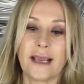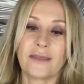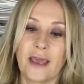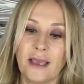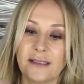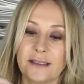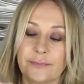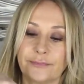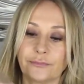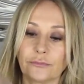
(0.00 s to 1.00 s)
like
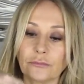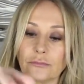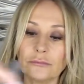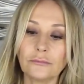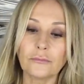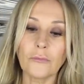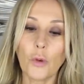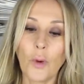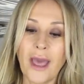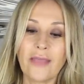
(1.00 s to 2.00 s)
this,
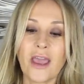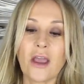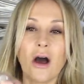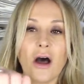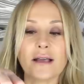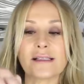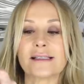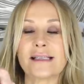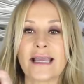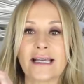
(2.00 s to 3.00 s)
where they are
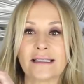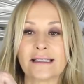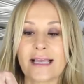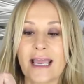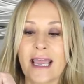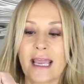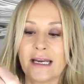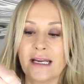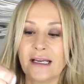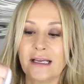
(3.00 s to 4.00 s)
sealed
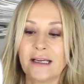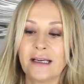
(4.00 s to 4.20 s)
in.